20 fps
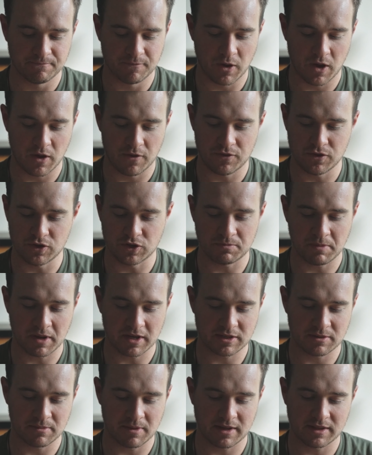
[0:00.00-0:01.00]
A few
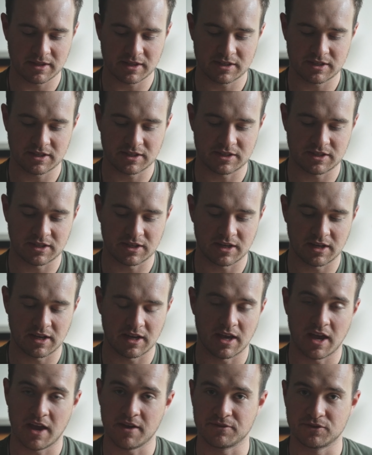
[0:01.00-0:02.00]
specs about this: it's
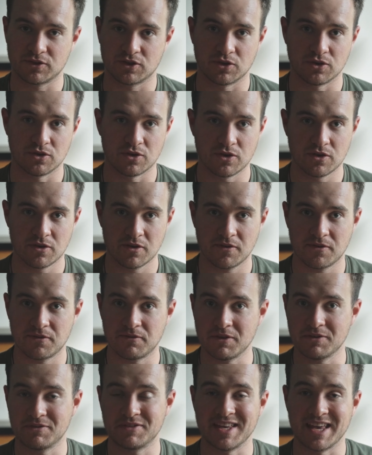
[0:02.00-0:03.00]
a f2
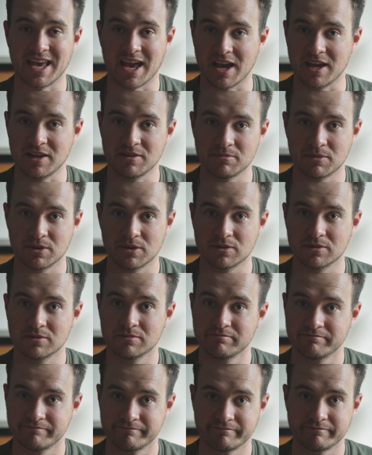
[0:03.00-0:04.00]

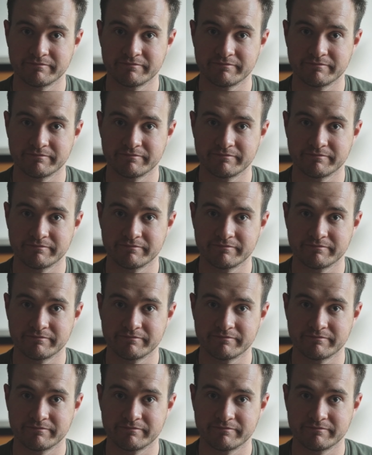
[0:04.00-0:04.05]
58mm.